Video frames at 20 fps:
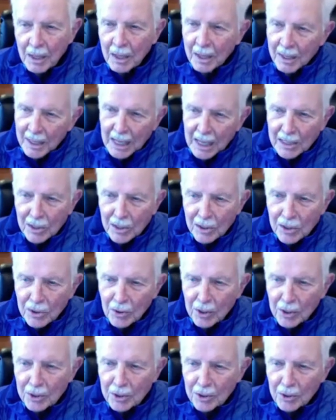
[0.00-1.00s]
That's the
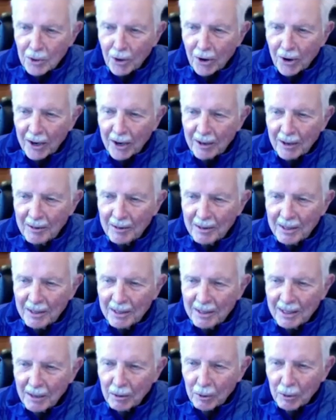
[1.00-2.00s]
short story.
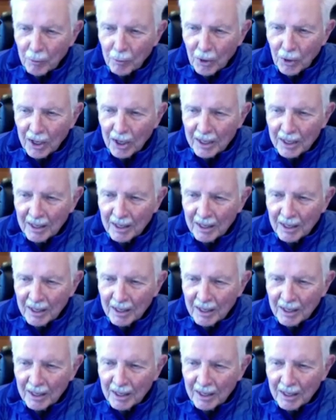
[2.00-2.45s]
It was fun.